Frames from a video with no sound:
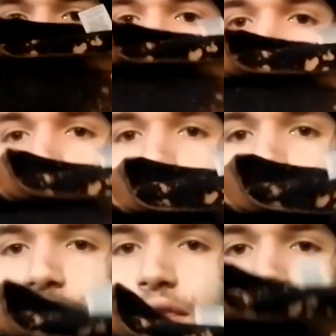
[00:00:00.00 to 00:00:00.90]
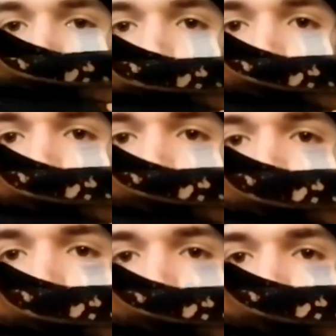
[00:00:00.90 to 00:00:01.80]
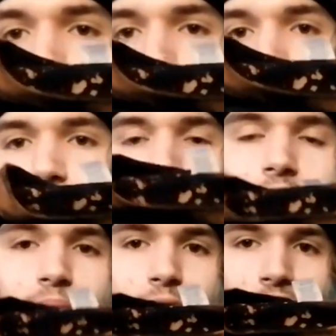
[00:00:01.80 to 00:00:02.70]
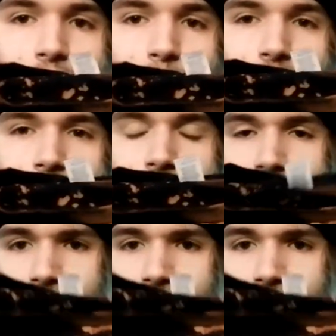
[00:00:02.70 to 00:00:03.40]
Kind of get like this look right here where I'm tapping, and